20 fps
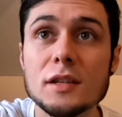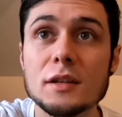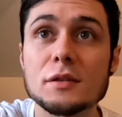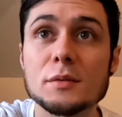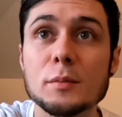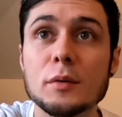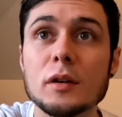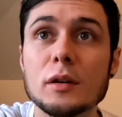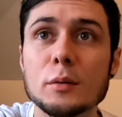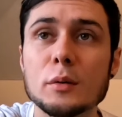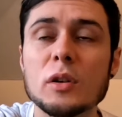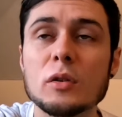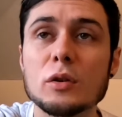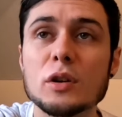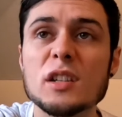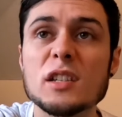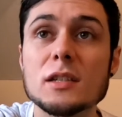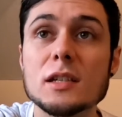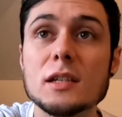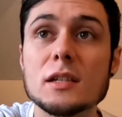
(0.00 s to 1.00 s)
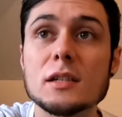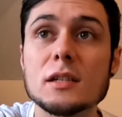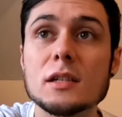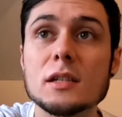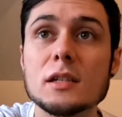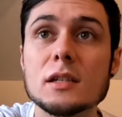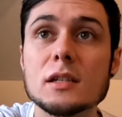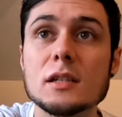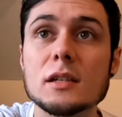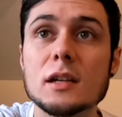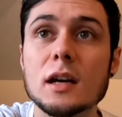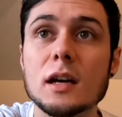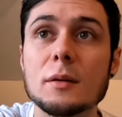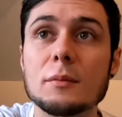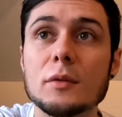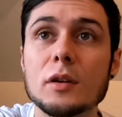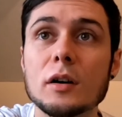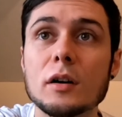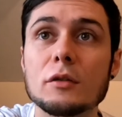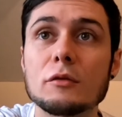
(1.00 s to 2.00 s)
That was my longest distance
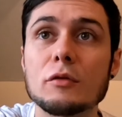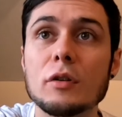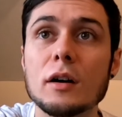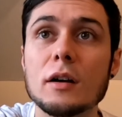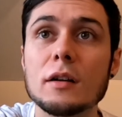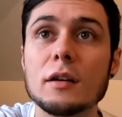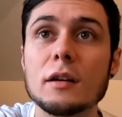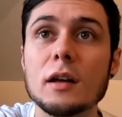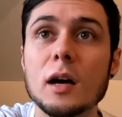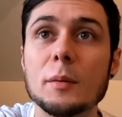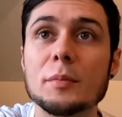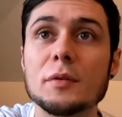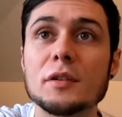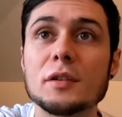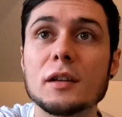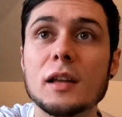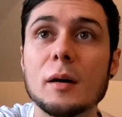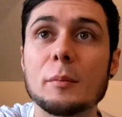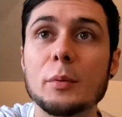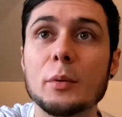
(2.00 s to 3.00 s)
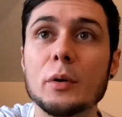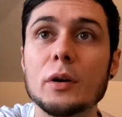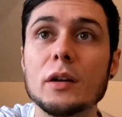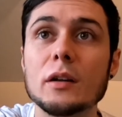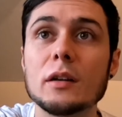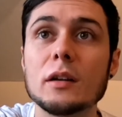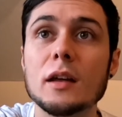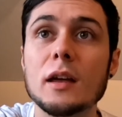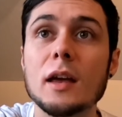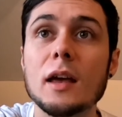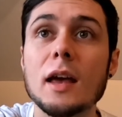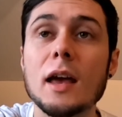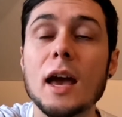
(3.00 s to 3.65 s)
that I'd run up until that point.